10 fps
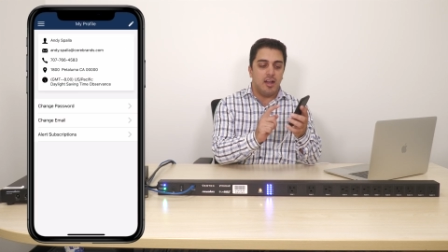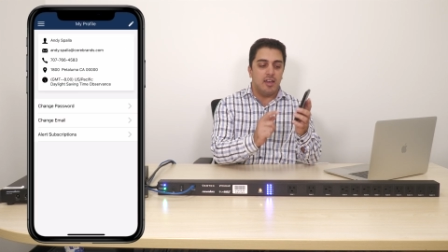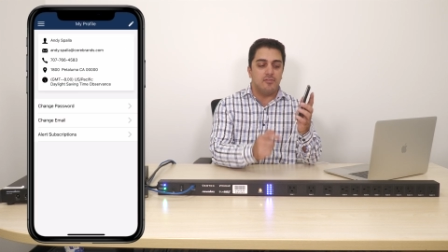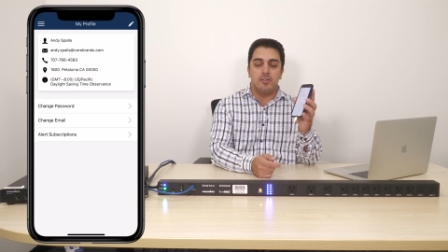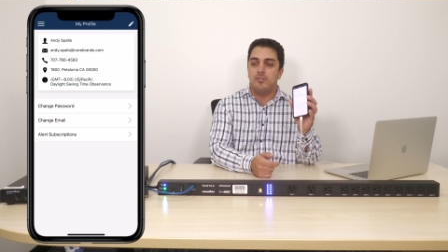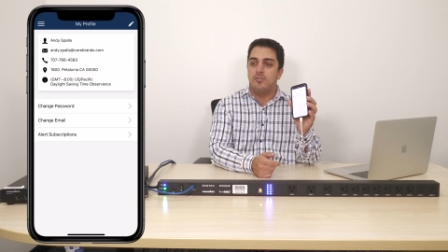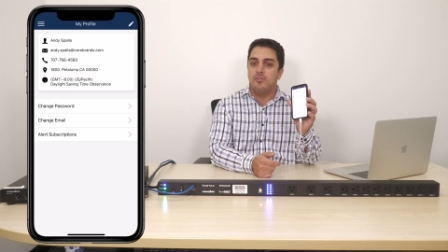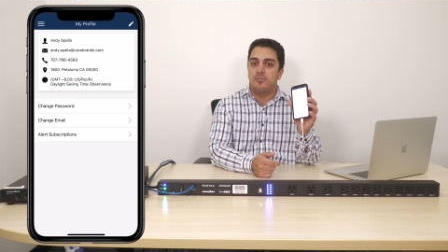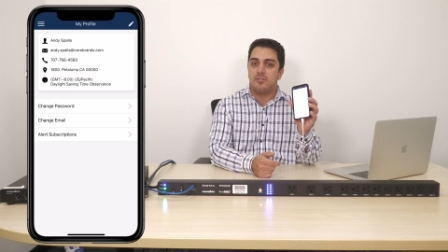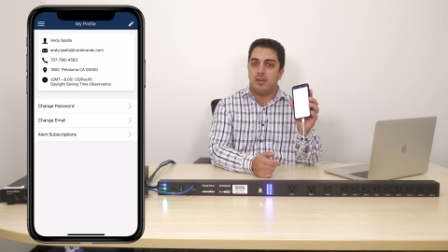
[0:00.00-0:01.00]
I have a
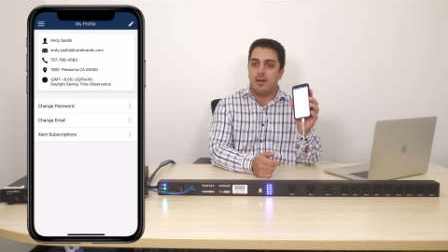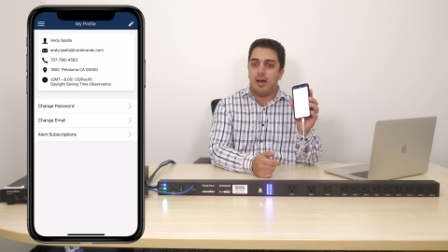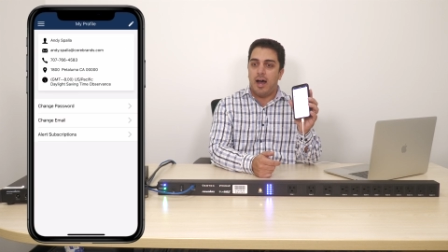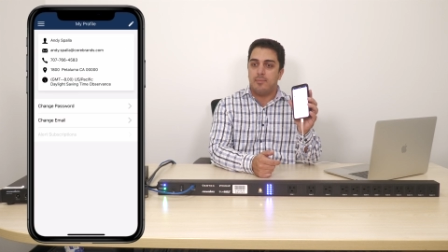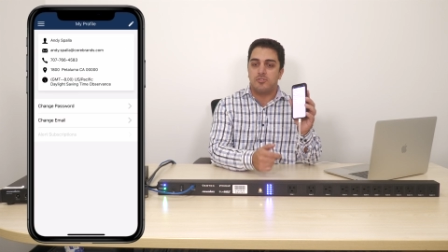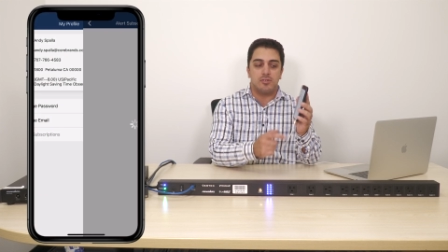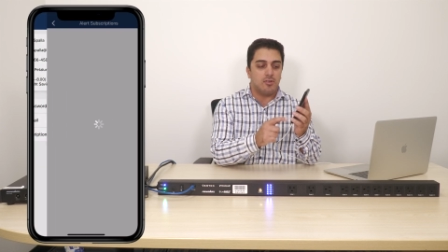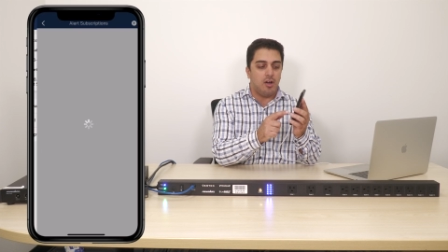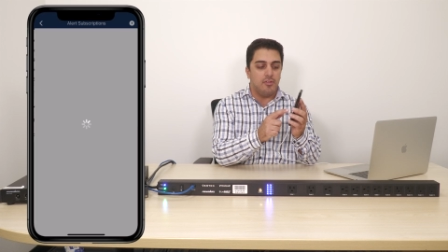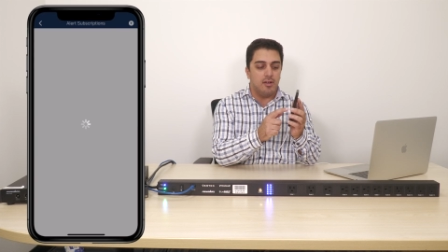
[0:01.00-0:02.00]
new uh, option
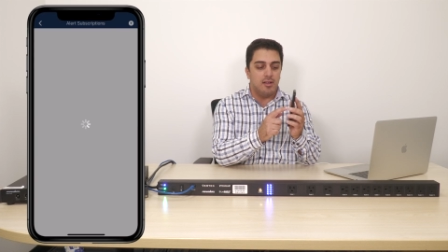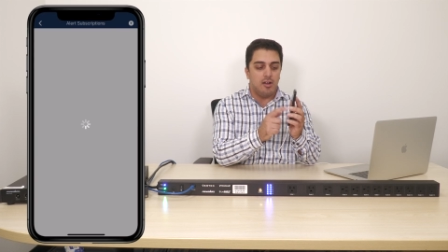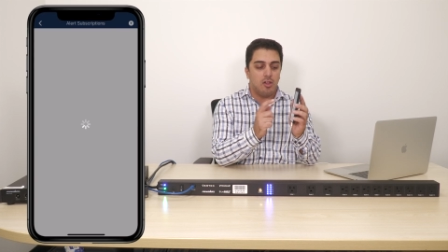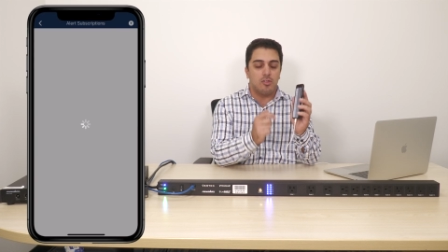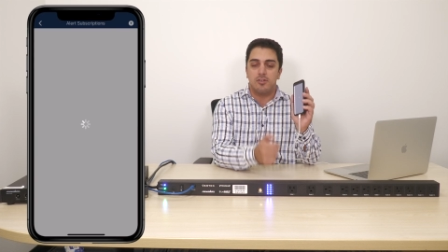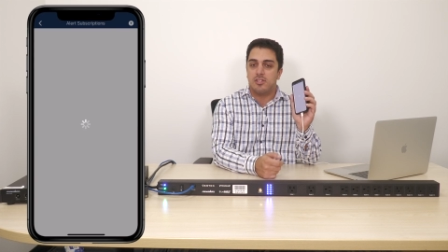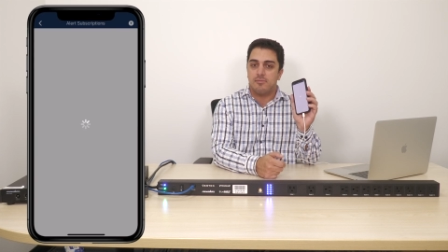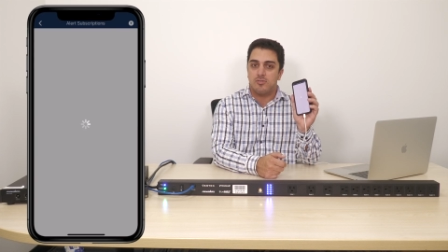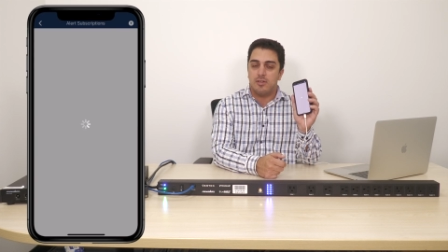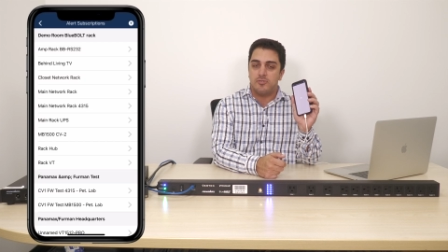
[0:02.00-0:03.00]
called alert
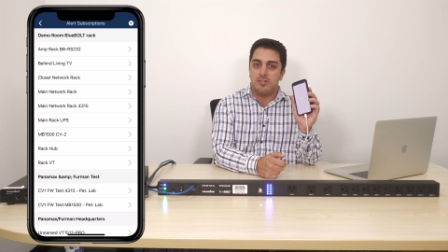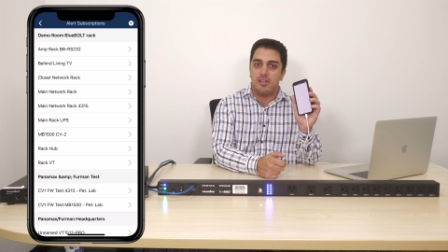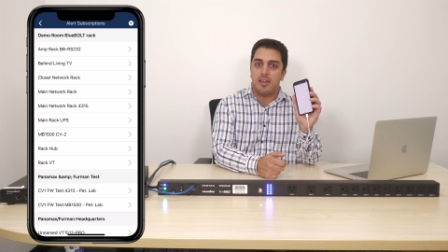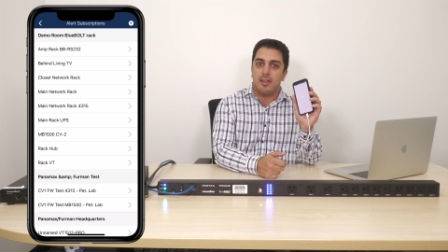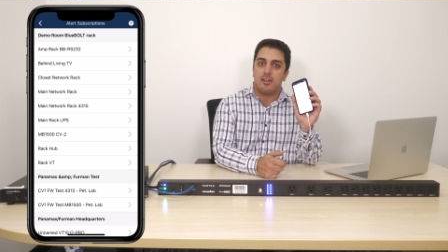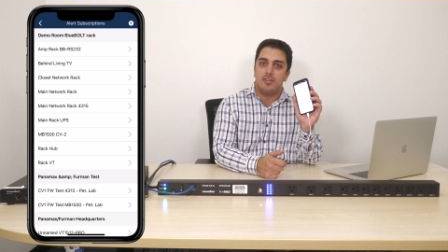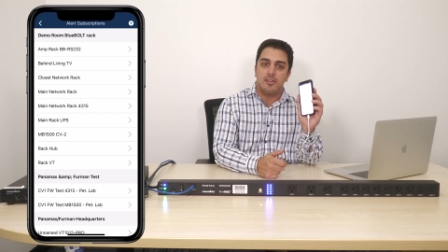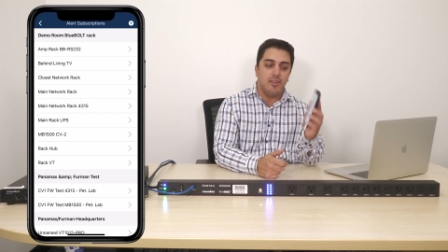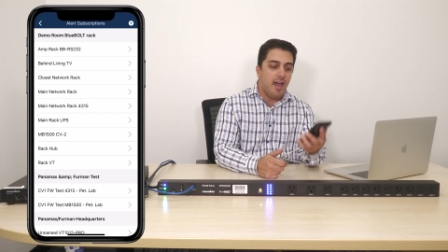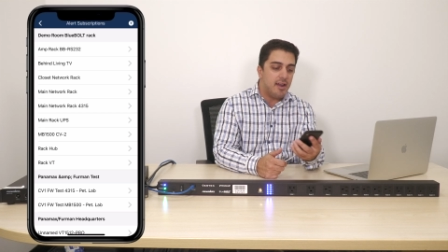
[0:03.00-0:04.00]
subscriptions. I can
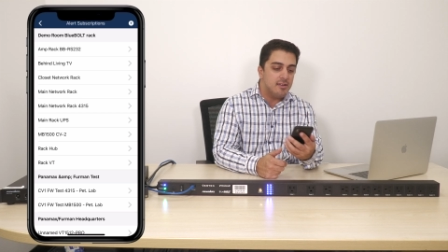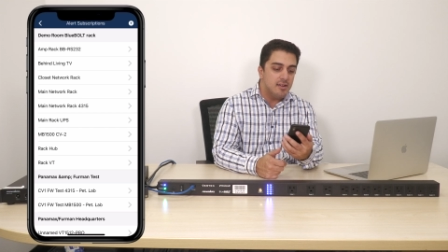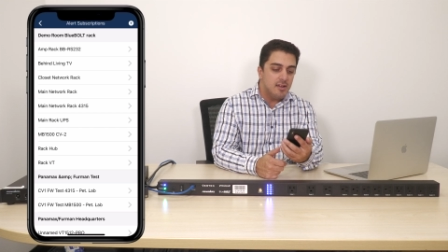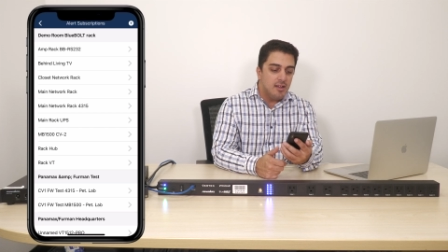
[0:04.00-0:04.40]
click that.